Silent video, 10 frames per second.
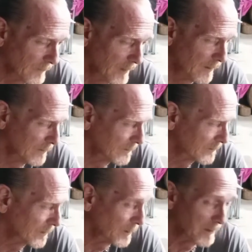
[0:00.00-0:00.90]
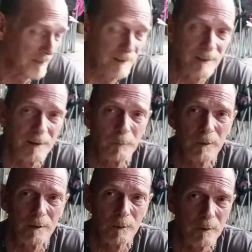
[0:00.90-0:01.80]
You know, hard to think that I'm one
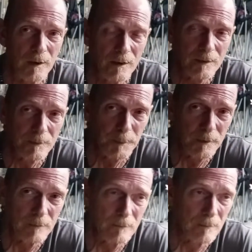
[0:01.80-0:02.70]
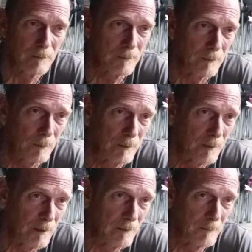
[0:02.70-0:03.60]
of the old guys, but Lord,
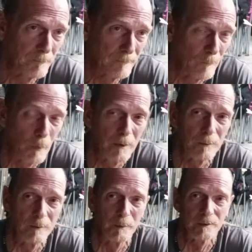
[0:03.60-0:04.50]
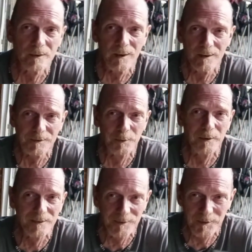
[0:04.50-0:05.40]
you know, I'm way older than most of the guys doing
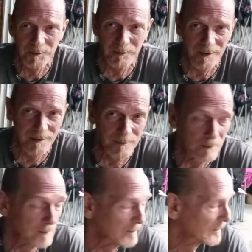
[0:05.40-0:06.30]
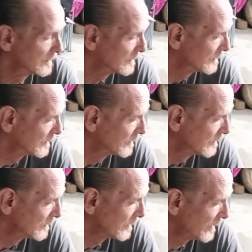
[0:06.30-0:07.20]
these YouTube videos.
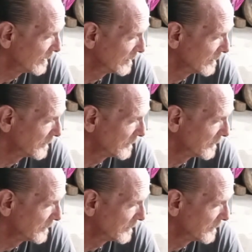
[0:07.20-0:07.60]
I